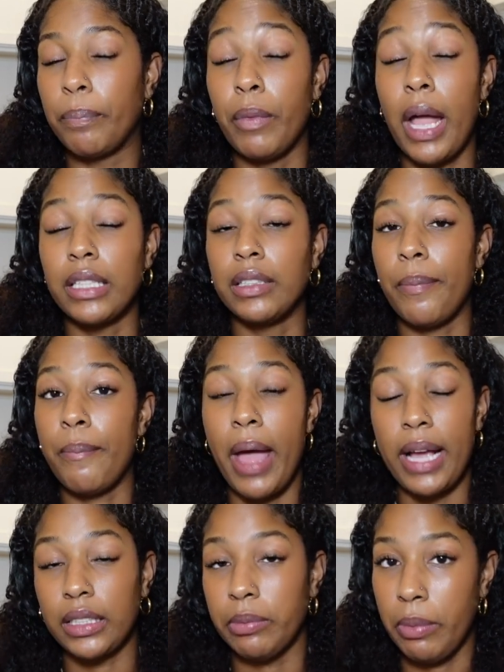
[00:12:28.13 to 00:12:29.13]
That's the
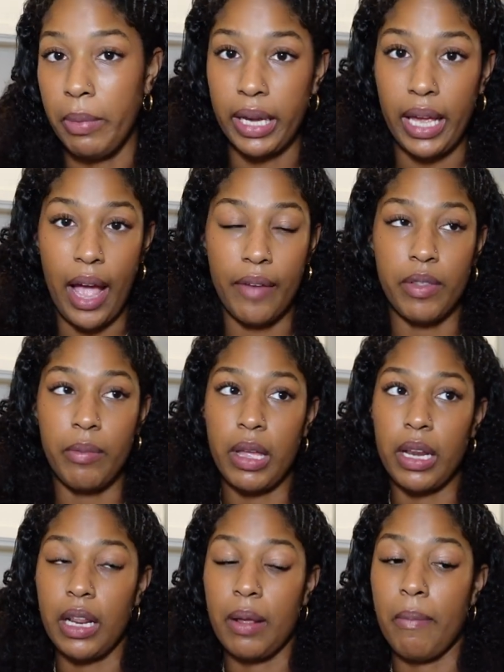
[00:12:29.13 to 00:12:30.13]
maximum I can have them
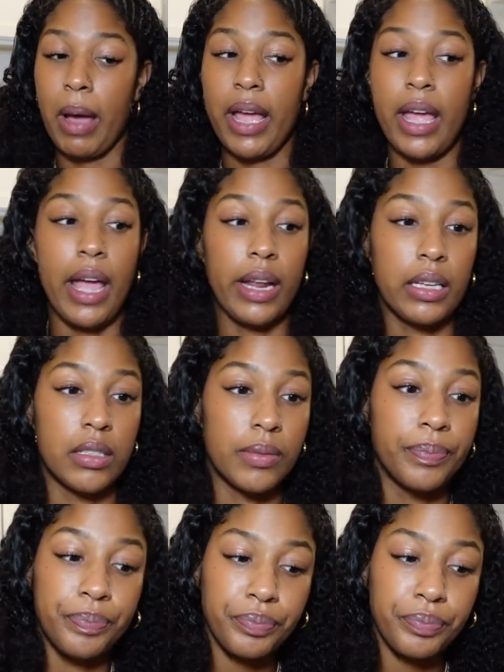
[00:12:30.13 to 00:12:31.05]
in. And in my head is